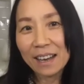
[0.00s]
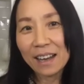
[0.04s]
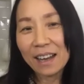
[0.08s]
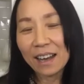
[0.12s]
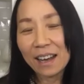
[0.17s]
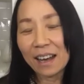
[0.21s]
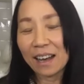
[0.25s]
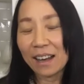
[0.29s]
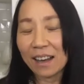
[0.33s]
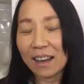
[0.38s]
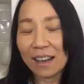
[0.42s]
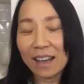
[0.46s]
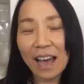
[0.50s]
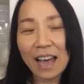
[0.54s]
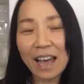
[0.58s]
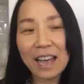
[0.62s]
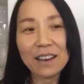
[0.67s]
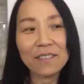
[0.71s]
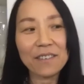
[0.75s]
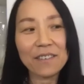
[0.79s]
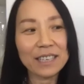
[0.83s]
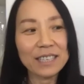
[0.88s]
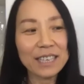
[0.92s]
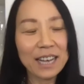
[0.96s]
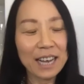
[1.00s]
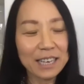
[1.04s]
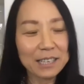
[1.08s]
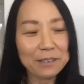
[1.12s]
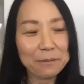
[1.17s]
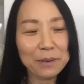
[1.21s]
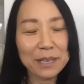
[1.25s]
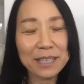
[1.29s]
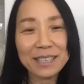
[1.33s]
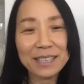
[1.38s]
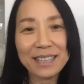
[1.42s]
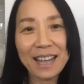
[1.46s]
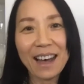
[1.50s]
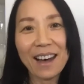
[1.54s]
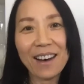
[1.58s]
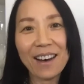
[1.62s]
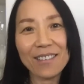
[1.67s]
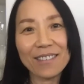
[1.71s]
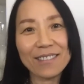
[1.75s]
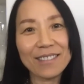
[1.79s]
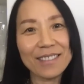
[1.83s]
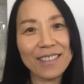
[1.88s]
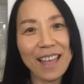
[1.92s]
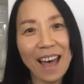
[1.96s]
kind of attachment
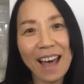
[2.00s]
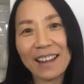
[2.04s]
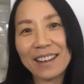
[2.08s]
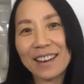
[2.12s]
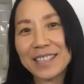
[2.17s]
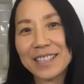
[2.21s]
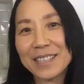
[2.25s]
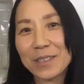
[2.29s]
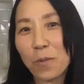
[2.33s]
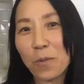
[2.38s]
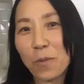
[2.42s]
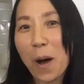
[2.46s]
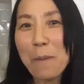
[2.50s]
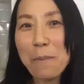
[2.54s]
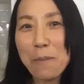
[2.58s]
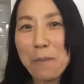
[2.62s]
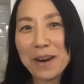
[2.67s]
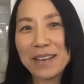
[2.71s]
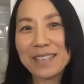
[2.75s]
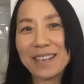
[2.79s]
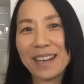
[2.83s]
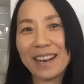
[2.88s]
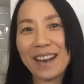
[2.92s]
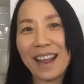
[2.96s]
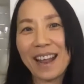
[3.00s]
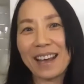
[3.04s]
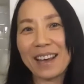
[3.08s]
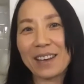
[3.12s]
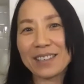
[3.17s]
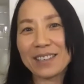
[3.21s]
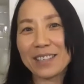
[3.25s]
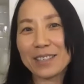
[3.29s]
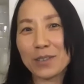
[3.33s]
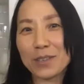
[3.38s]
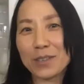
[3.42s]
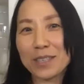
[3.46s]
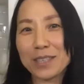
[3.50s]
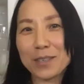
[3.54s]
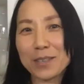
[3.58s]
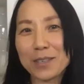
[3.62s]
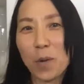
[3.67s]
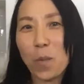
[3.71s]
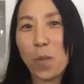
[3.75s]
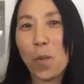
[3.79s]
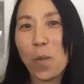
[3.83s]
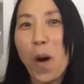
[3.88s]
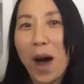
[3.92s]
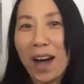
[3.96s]
style, that is one person like
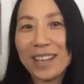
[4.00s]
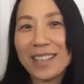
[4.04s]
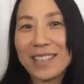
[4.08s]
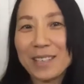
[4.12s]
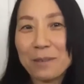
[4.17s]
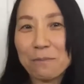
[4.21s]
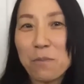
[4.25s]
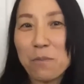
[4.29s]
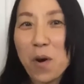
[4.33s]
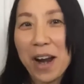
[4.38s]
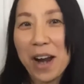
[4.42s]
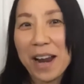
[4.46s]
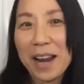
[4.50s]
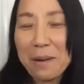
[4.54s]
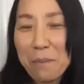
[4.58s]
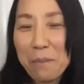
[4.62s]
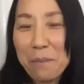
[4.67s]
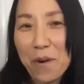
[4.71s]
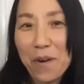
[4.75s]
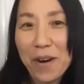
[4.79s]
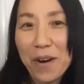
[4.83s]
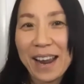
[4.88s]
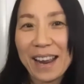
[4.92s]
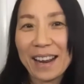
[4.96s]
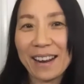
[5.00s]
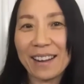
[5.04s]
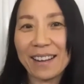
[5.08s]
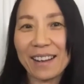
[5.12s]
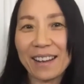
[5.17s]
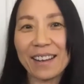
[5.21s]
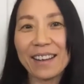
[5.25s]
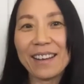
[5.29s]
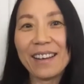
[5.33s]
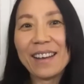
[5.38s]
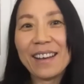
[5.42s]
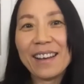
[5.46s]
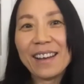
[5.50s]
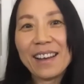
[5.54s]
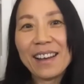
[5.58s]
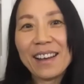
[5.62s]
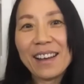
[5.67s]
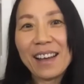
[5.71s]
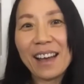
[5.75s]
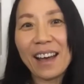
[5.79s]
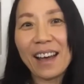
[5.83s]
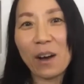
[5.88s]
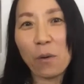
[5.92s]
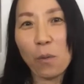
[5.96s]
wants more and more, and
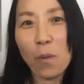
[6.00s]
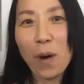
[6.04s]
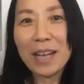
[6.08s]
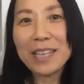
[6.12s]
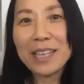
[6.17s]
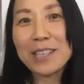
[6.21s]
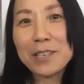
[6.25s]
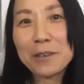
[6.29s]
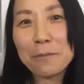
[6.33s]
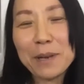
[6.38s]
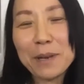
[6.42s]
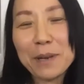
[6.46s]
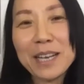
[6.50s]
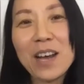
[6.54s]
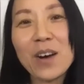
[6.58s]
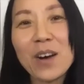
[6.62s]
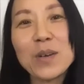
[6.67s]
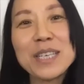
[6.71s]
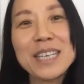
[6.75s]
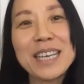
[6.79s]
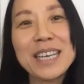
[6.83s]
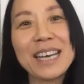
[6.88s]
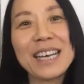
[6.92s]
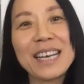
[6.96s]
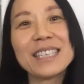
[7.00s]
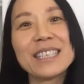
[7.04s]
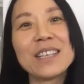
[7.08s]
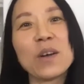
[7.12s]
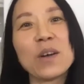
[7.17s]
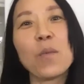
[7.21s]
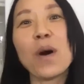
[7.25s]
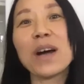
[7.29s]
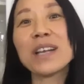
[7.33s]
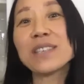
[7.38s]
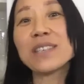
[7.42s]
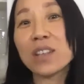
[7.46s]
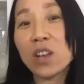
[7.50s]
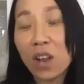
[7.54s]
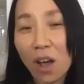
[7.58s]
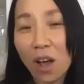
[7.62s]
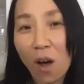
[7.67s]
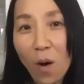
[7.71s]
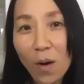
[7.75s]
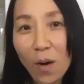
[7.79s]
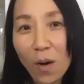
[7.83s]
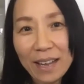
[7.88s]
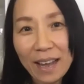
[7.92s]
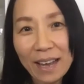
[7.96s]
wants to be noticed, wants
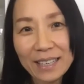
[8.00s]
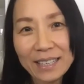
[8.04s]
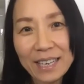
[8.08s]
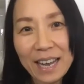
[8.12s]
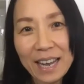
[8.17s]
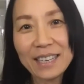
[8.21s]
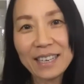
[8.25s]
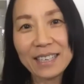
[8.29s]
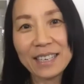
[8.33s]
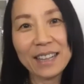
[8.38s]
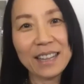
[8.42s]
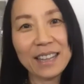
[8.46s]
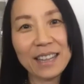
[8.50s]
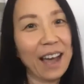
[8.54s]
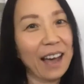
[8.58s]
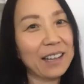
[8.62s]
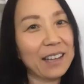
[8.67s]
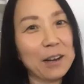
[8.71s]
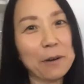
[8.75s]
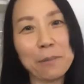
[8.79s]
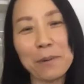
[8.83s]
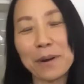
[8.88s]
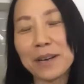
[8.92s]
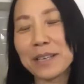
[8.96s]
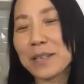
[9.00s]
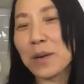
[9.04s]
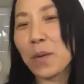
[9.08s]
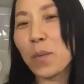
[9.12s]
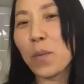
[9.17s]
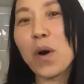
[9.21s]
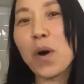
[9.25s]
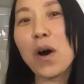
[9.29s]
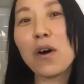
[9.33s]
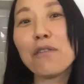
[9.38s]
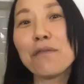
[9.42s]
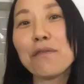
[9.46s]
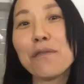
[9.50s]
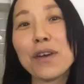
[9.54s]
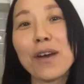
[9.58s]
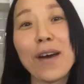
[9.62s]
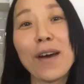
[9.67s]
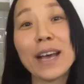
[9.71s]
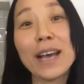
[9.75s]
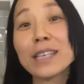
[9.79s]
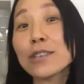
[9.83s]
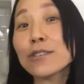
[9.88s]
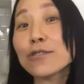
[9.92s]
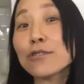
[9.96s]
on attention, the other person will feel
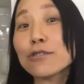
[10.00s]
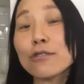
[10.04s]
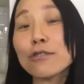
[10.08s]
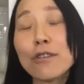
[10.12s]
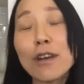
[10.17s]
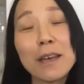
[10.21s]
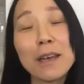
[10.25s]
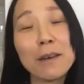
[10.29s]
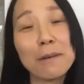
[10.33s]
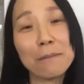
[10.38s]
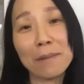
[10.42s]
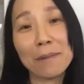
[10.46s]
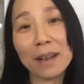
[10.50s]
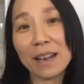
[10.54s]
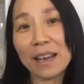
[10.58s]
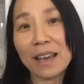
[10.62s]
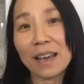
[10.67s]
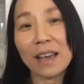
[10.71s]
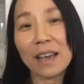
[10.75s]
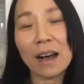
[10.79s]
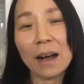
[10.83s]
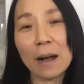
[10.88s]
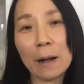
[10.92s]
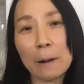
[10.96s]
extremely